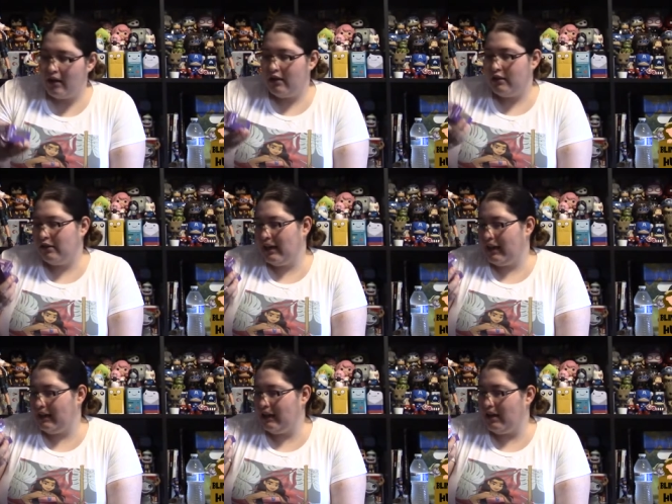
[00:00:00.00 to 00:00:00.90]
Looking
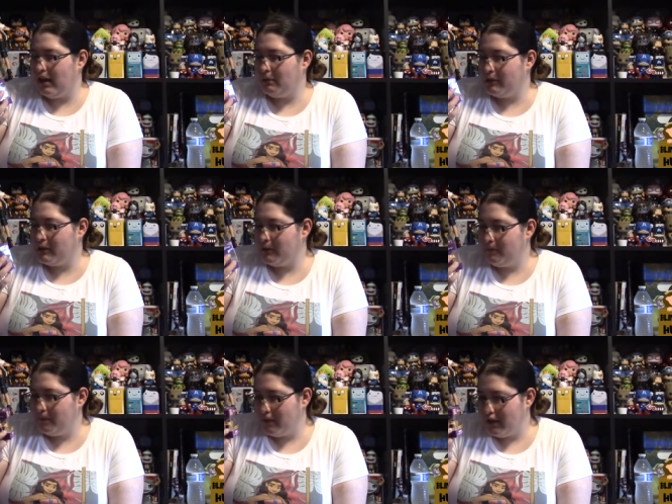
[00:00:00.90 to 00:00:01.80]
at the Diablo,
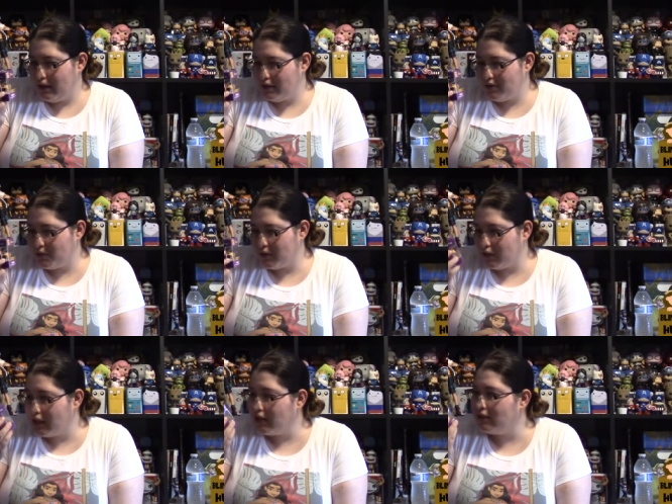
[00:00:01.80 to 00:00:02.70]
it's
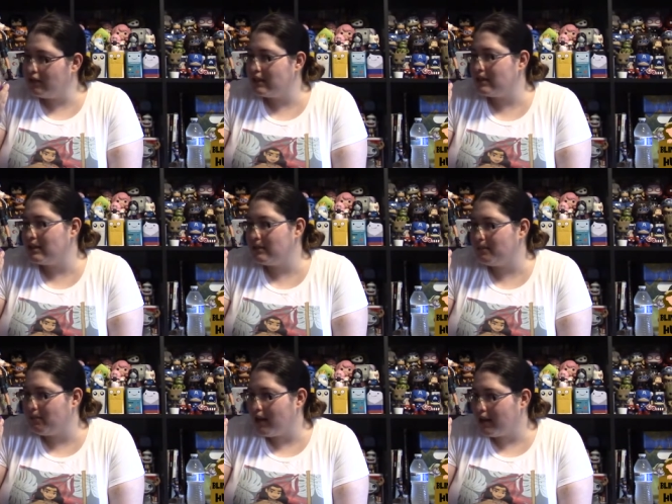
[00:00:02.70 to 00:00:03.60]
really cute. It's a
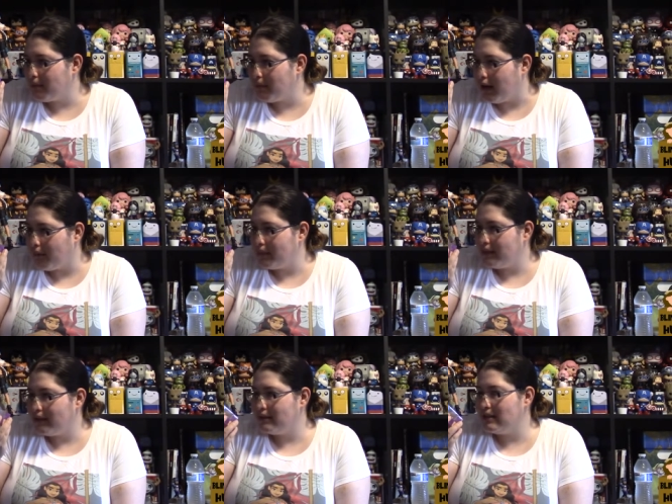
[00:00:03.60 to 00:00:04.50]
pocket pop.
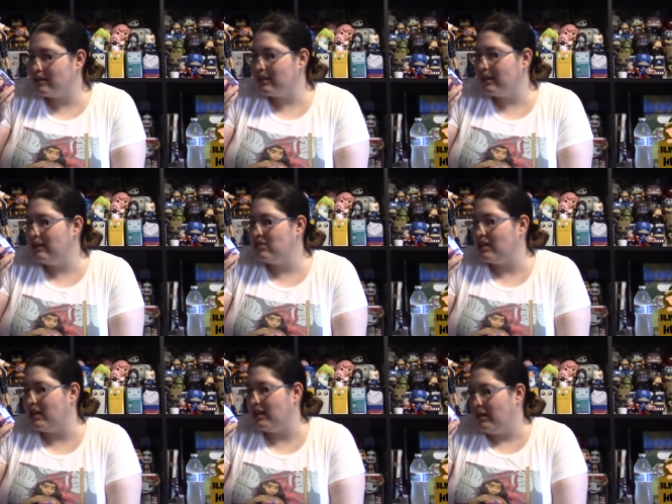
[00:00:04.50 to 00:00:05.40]
It, it's a
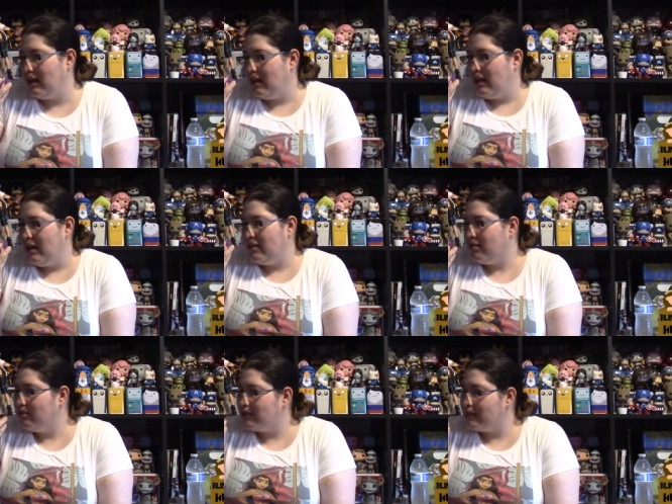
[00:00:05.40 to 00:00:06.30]
keychain. The
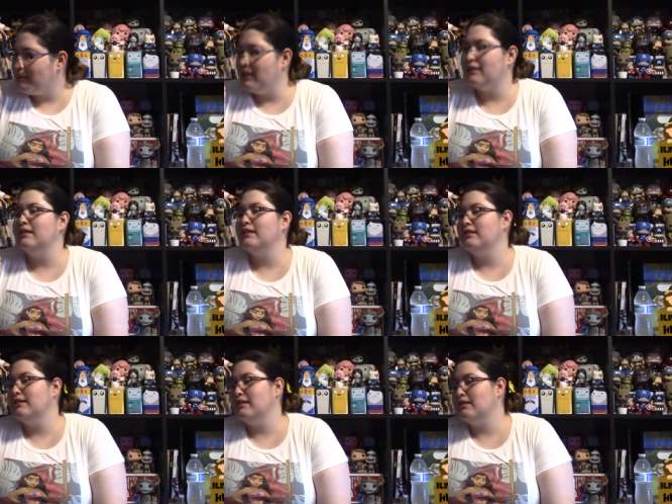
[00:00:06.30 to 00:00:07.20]
cool thing about
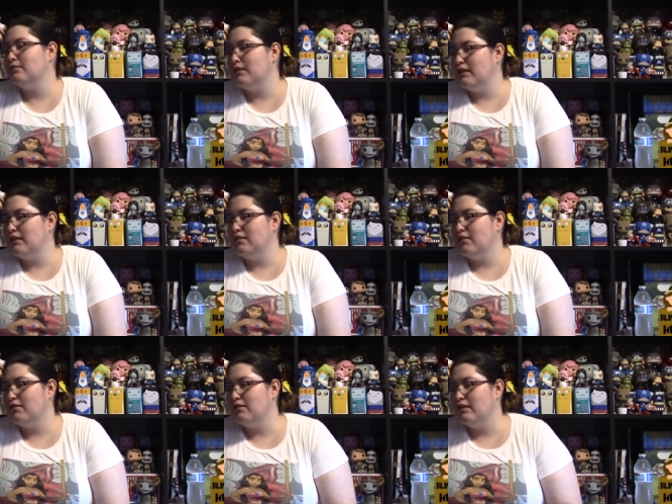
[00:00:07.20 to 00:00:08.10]
the this one
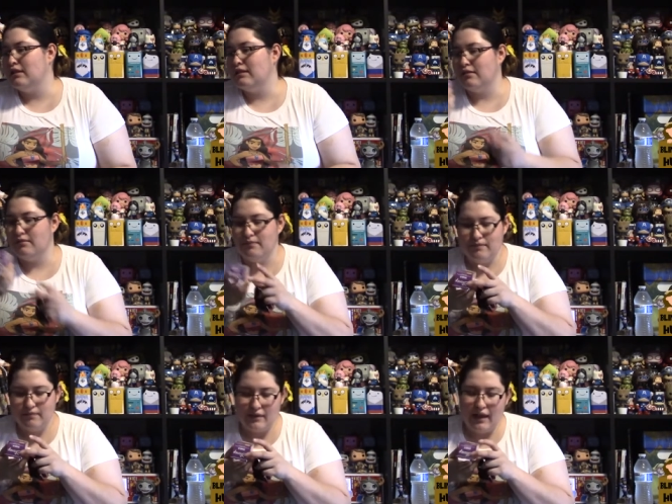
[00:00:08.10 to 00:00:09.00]
though is um
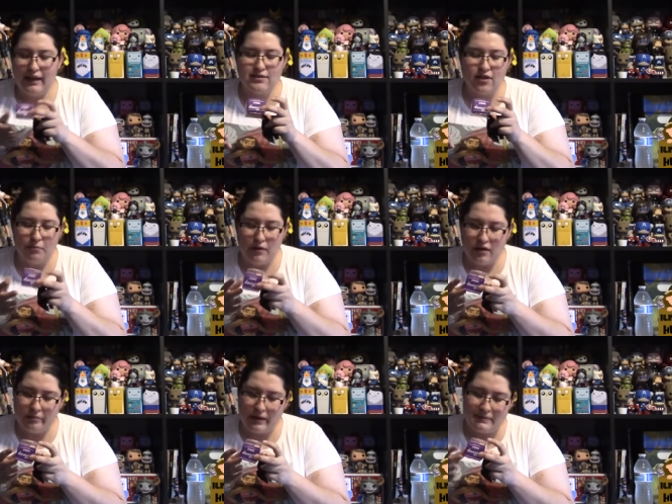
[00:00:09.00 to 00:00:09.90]
I guess all
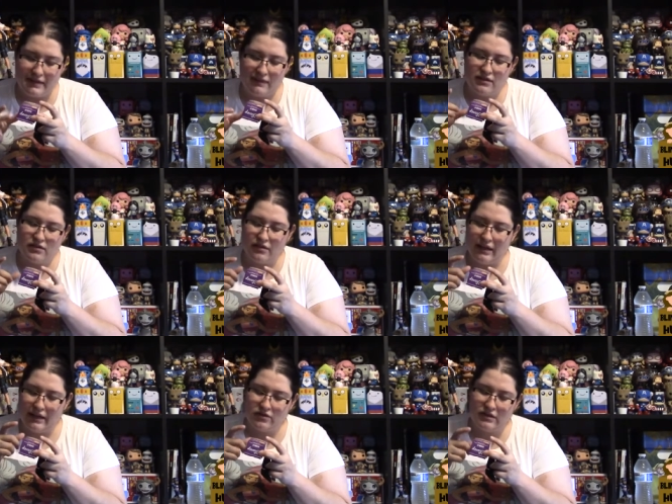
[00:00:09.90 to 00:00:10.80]
pocket pops have this. You can
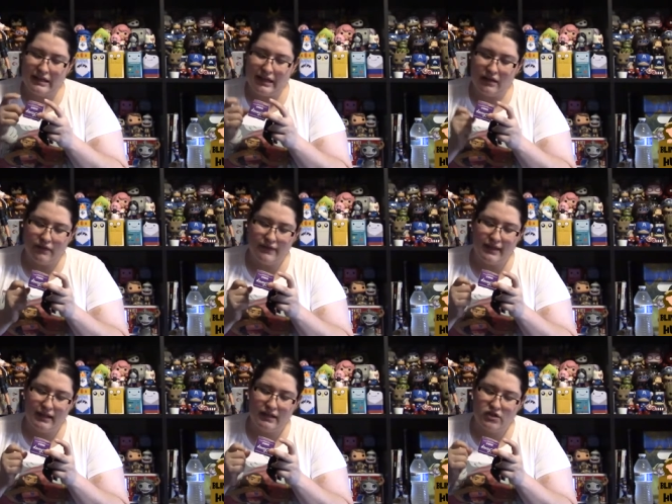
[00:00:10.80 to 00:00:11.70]
actually take it off of the
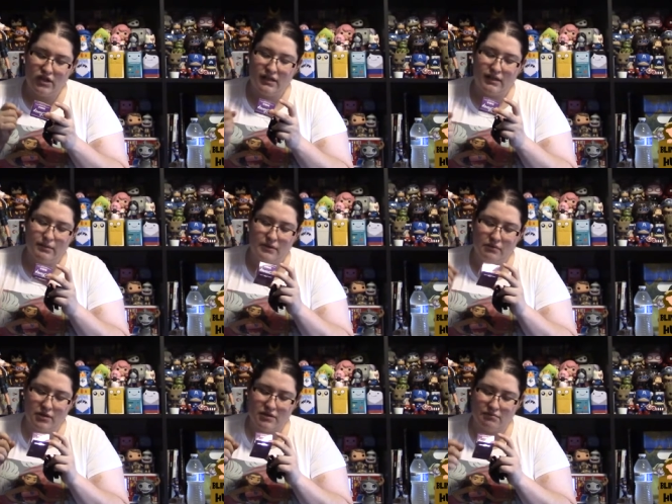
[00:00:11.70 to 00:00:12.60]
keychain and put
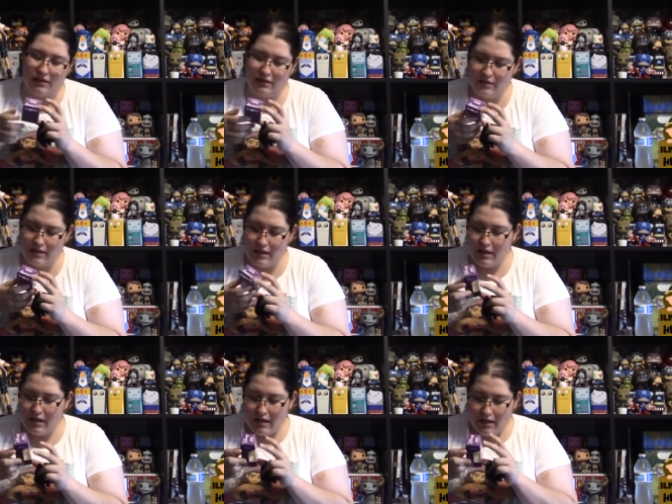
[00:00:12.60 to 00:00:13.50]
them on something else.
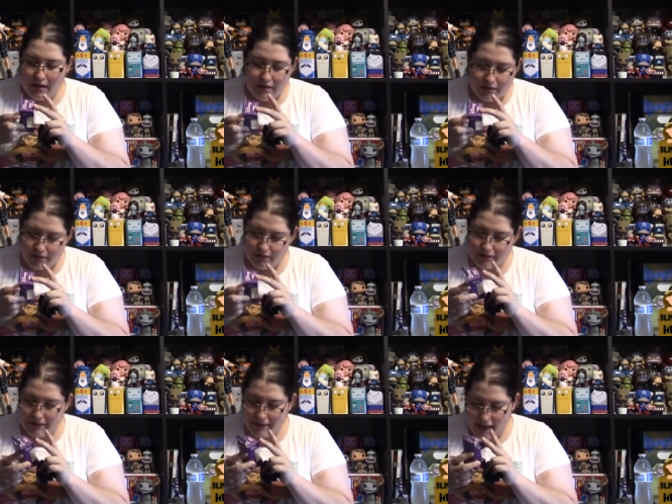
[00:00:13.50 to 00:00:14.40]
So there's
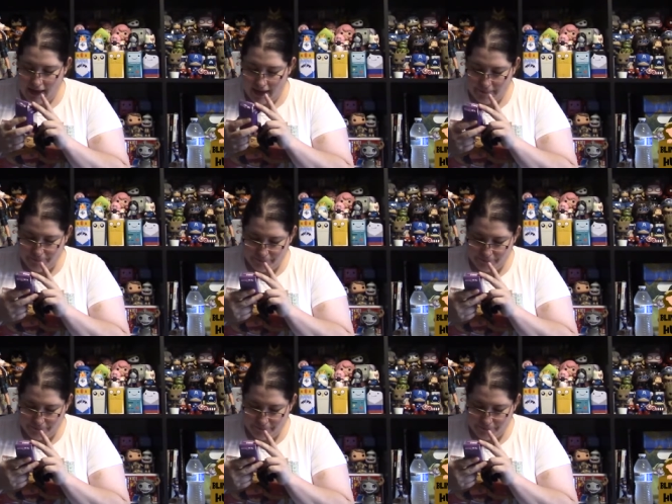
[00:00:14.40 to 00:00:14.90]
that.